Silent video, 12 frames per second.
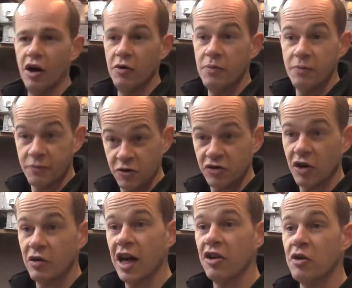Bronze. So
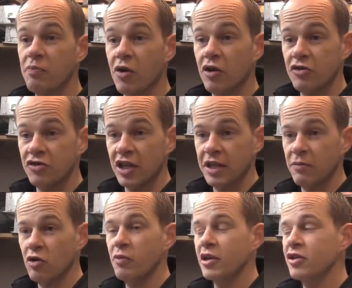we no don't do bronze, bronze
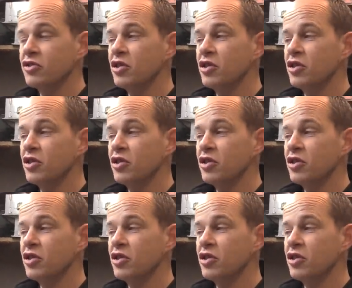anymore because yeah.